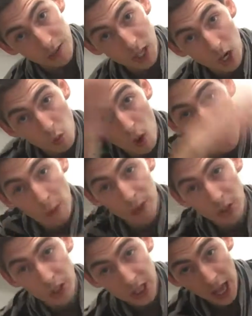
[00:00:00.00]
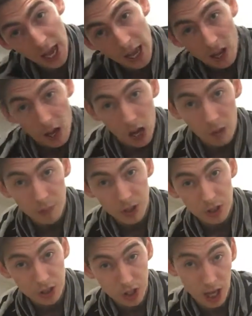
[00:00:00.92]
So while we're doing that, I'm
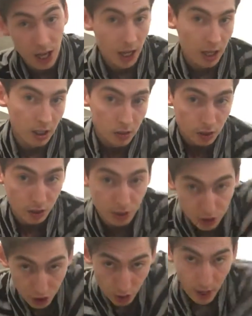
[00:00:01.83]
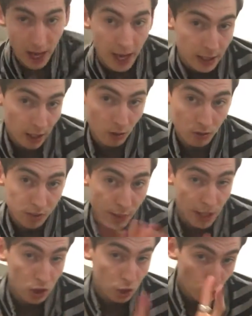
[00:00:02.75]
just gonna do and get on to
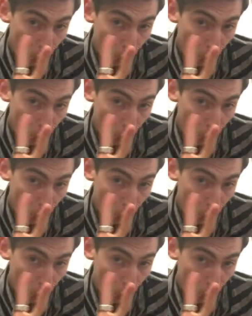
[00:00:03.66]
stage